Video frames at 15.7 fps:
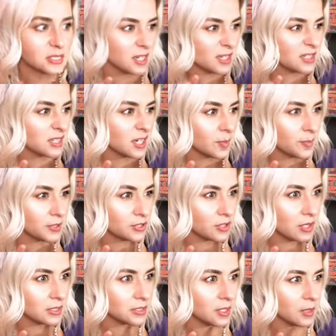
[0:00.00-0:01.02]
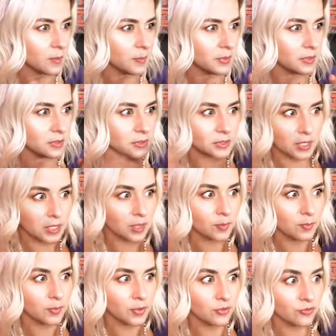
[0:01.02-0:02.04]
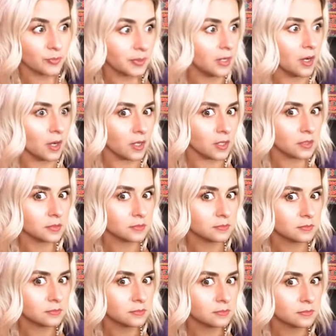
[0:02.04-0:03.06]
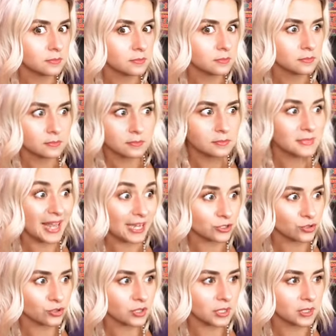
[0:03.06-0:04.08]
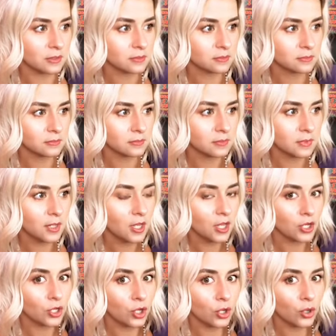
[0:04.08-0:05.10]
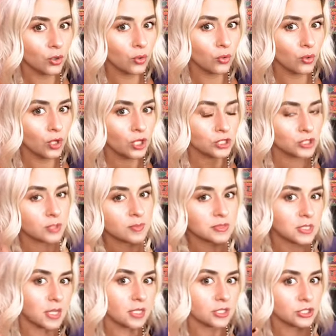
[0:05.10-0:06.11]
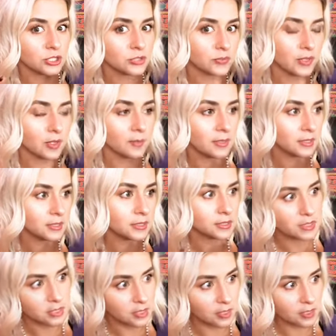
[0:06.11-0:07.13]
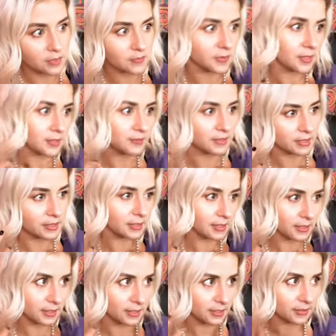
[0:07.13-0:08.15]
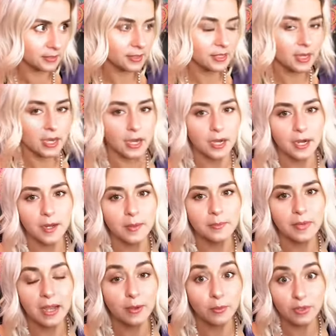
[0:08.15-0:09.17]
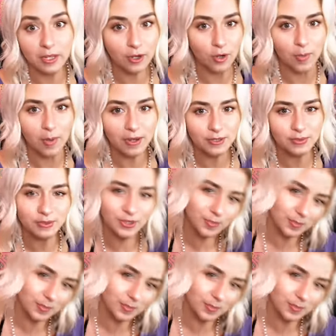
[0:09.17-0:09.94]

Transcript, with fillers: sucks it up and dries it up and like poof, be gone. Naturally. No dermatologist recommended stuff and everything like that um, I will not go back to a